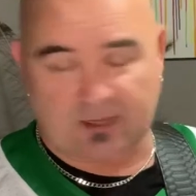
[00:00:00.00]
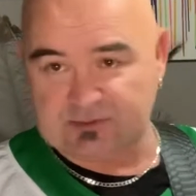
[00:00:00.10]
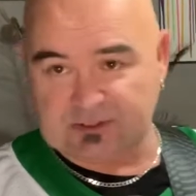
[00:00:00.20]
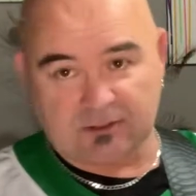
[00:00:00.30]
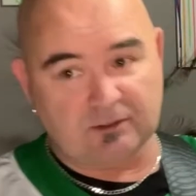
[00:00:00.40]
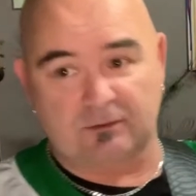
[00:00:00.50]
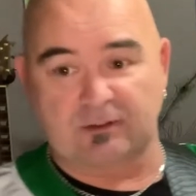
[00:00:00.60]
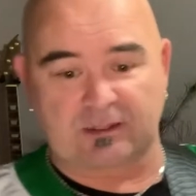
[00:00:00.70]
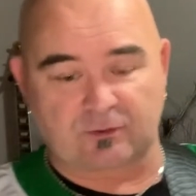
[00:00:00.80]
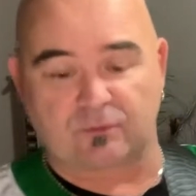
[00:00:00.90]
I'm still,
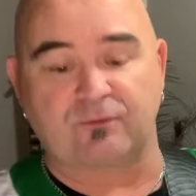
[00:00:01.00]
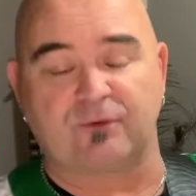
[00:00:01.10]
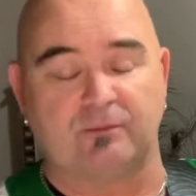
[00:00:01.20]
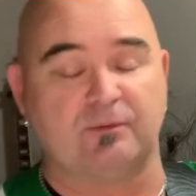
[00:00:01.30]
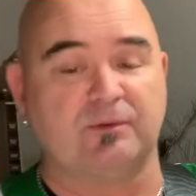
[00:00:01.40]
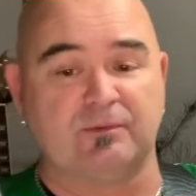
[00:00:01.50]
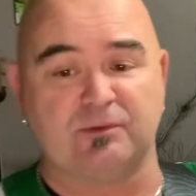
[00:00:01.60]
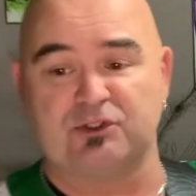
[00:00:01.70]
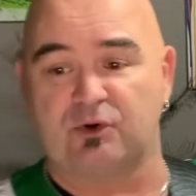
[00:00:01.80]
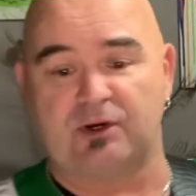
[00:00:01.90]
like from the
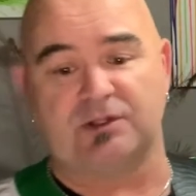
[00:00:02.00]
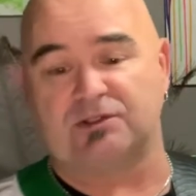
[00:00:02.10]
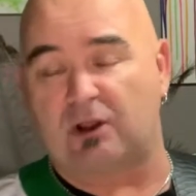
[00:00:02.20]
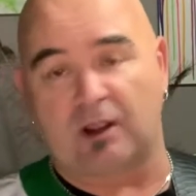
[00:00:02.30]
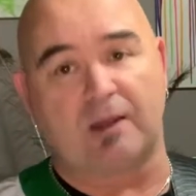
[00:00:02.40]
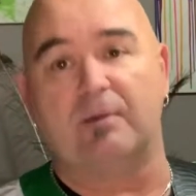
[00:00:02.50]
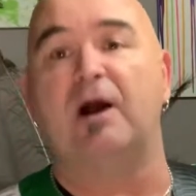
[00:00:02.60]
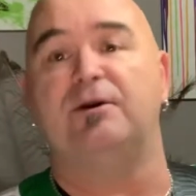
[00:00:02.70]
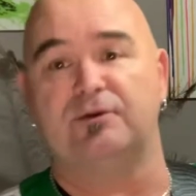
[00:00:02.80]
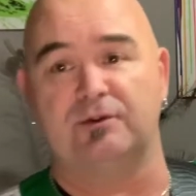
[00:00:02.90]
majority of the song, I'm
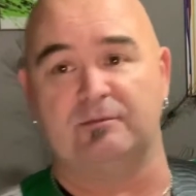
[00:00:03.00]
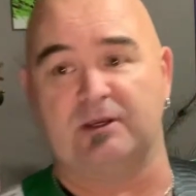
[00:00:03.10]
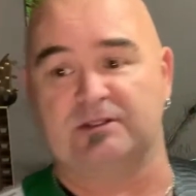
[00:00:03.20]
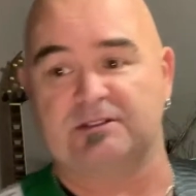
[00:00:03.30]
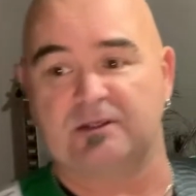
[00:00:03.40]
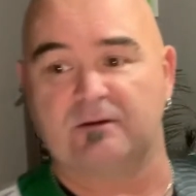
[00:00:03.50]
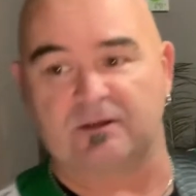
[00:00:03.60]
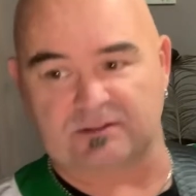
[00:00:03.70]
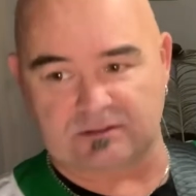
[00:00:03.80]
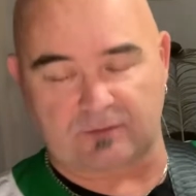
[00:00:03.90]
under the mix,
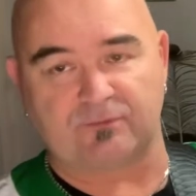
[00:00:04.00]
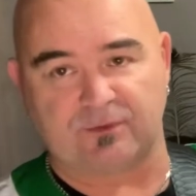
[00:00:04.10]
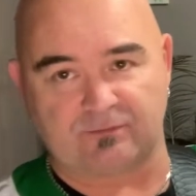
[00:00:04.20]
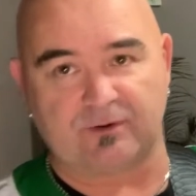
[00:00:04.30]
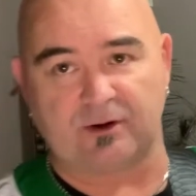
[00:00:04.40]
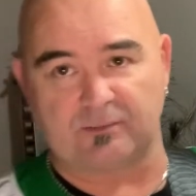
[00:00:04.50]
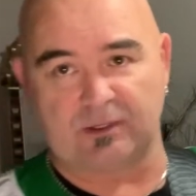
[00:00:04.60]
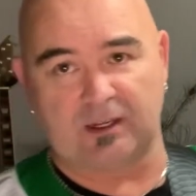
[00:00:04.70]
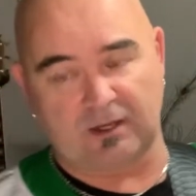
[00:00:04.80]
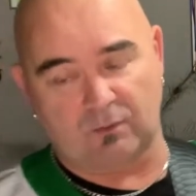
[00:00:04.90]
except for the very
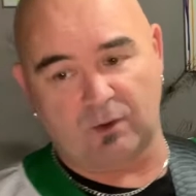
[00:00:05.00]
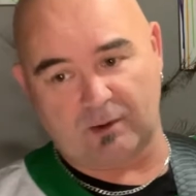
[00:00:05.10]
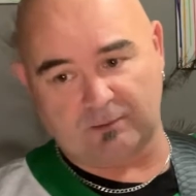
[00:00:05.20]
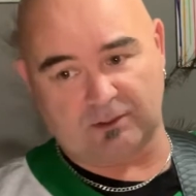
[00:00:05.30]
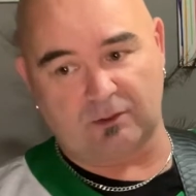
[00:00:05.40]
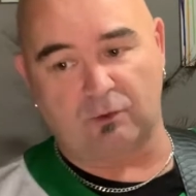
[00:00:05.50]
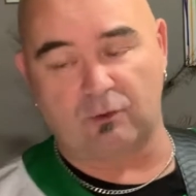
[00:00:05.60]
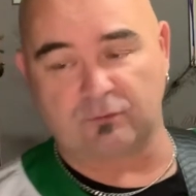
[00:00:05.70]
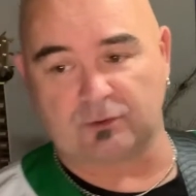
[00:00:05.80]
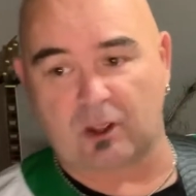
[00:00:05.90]
beginning where I'm a little
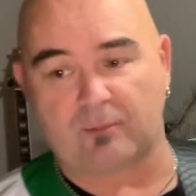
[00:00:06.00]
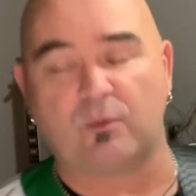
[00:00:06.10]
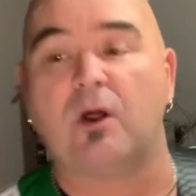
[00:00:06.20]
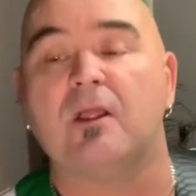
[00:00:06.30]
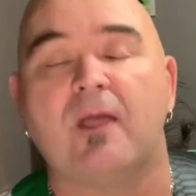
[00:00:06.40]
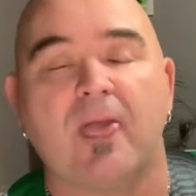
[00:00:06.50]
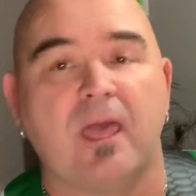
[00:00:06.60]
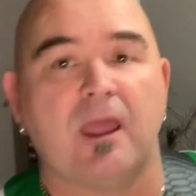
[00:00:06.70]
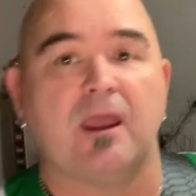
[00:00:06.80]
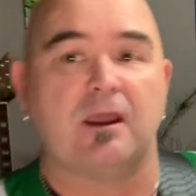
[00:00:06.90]
over top. Well,
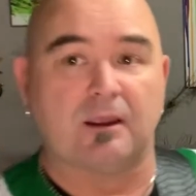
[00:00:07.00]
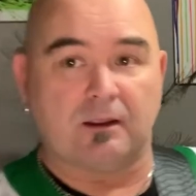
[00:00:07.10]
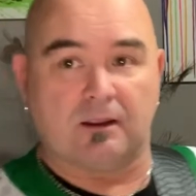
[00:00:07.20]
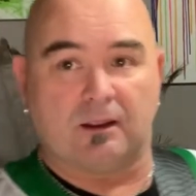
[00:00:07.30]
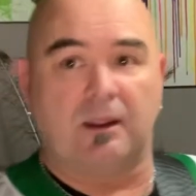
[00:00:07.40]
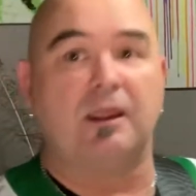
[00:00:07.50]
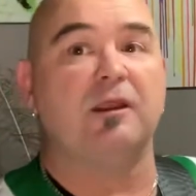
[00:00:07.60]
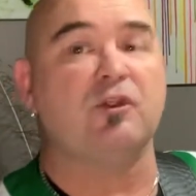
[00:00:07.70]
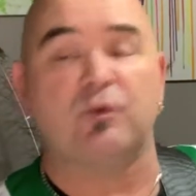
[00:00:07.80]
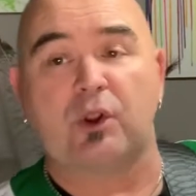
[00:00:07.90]

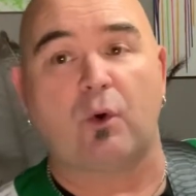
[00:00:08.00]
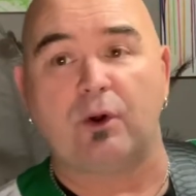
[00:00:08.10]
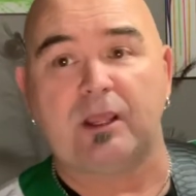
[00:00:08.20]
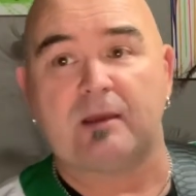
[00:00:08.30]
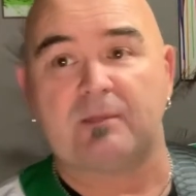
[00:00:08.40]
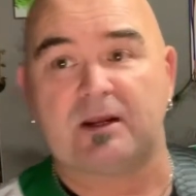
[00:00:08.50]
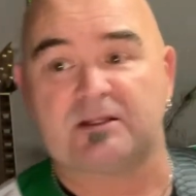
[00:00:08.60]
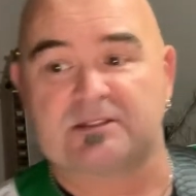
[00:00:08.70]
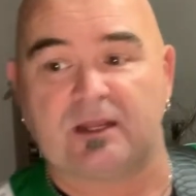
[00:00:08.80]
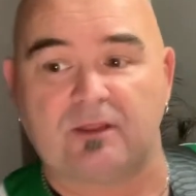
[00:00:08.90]
in the recording it may not
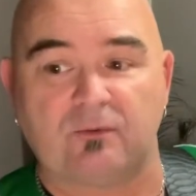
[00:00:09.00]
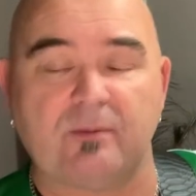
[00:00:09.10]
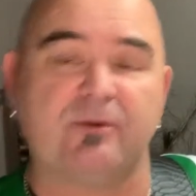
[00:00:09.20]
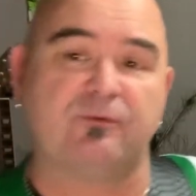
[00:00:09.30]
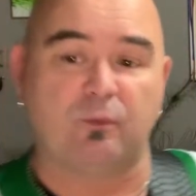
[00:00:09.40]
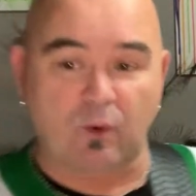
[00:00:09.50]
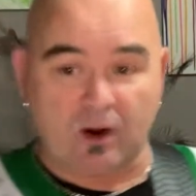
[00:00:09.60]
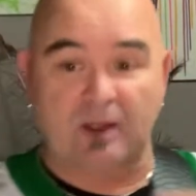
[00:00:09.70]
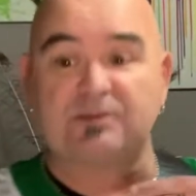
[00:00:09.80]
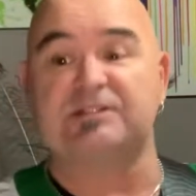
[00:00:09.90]
sound that way, but from where
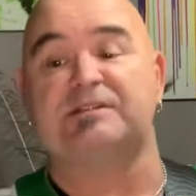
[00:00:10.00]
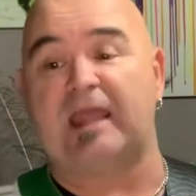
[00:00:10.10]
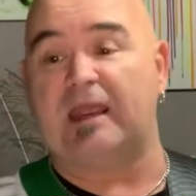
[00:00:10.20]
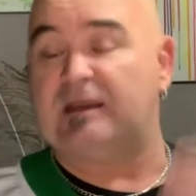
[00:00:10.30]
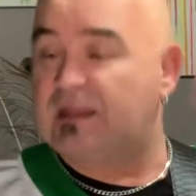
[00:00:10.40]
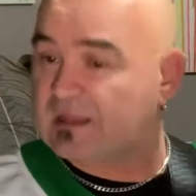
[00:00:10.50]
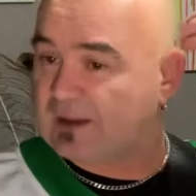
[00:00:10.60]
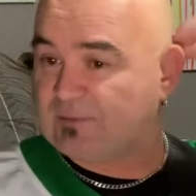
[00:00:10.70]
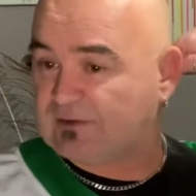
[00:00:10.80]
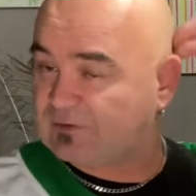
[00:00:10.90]
I'm standing,
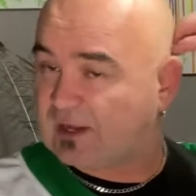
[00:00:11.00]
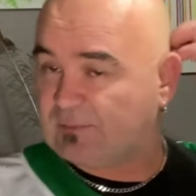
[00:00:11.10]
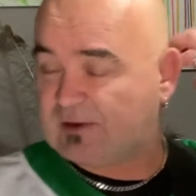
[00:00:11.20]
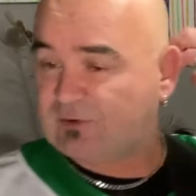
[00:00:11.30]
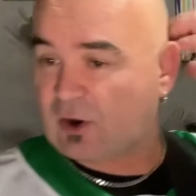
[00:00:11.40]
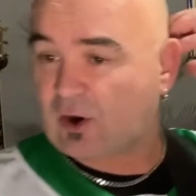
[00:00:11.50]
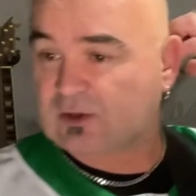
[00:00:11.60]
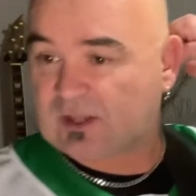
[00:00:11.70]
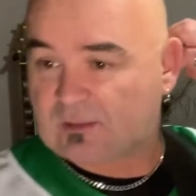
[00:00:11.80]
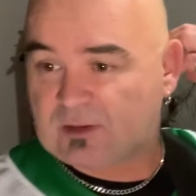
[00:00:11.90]
I'm having a hard
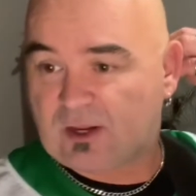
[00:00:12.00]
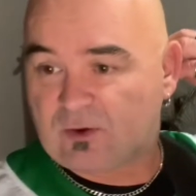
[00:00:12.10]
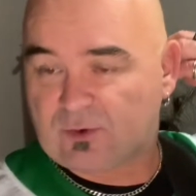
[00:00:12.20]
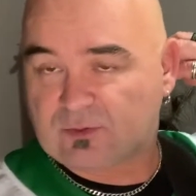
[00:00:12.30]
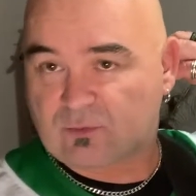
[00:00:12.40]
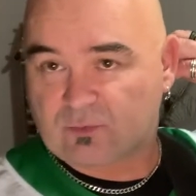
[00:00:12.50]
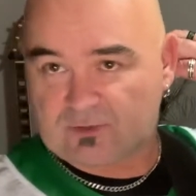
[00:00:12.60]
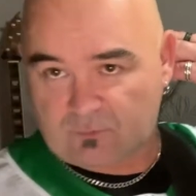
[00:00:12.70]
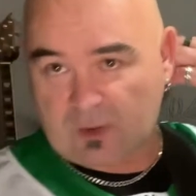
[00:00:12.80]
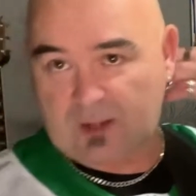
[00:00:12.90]
time hearing the
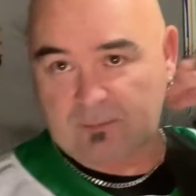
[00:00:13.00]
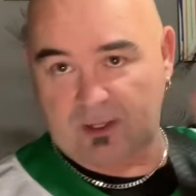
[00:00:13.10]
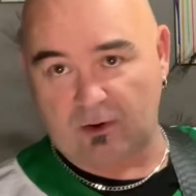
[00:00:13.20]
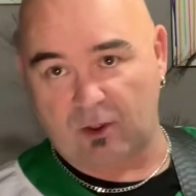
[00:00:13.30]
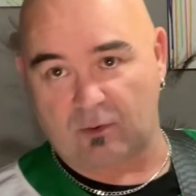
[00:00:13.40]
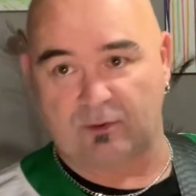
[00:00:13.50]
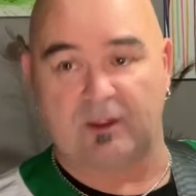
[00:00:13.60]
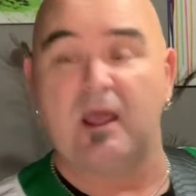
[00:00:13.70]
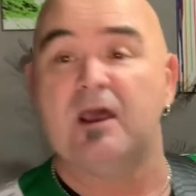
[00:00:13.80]
riff while I play along with it.